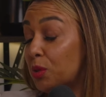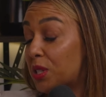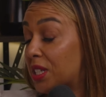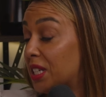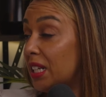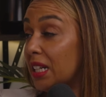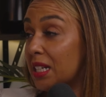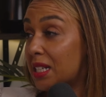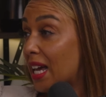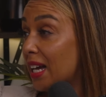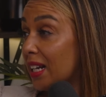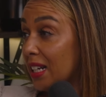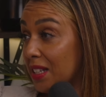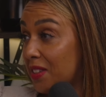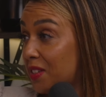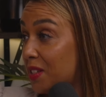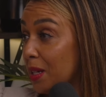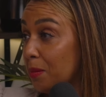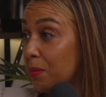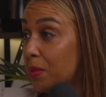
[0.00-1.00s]
was in exactly
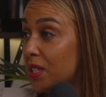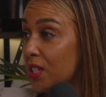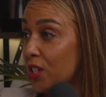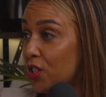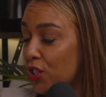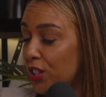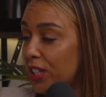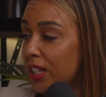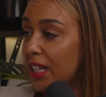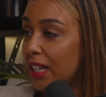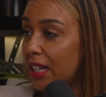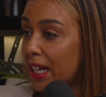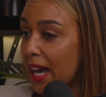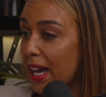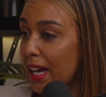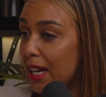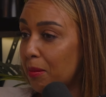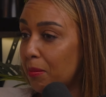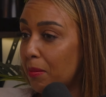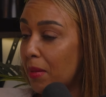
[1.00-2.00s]
the same position. He
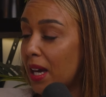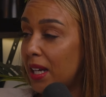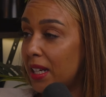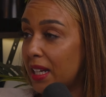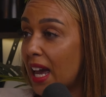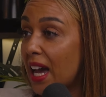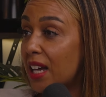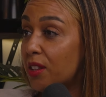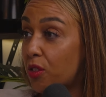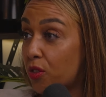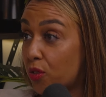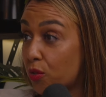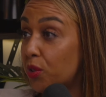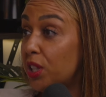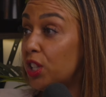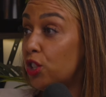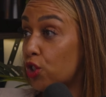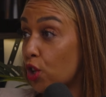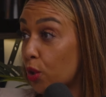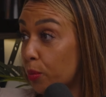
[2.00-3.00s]
came and he had
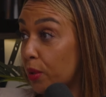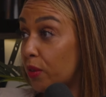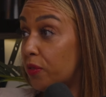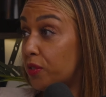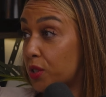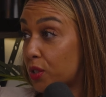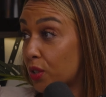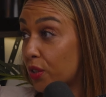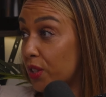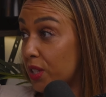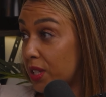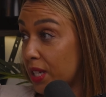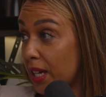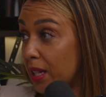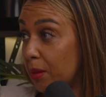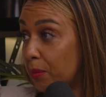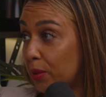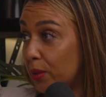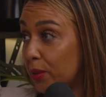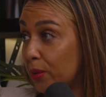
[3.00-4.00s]
three job offers on the
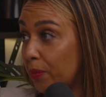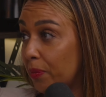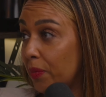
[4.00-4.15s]
table.